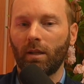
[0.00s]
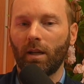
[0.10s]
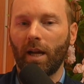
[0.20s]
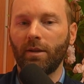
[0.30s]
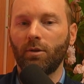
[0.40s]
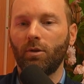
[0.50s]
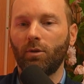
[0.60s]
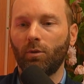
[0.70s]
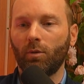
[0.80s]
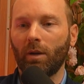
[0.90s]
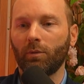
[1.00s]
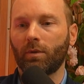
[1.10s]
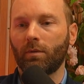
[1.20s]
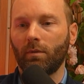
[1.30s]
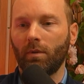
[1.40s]
I knew I was
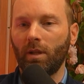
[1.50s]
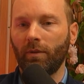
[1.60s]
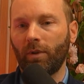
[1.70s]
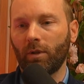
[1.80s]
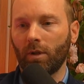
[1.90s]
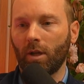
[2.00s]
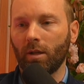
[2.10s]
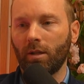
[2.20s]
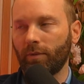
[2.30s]
in the field long enough